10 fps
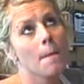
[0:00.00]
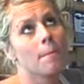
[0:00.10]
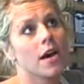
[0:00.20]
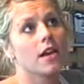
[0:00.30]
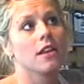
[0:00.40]

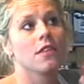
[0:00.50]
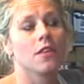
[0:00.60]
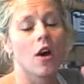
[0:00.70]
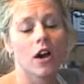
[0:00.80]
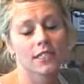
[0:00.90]
but
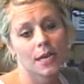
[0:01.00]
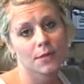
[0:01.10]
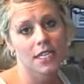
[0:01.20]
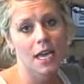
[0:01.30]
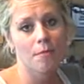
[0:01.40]
the
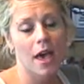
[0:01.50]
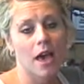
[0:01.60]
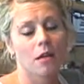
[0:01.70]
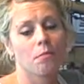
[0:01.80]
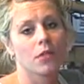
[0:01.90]
autopsy came back,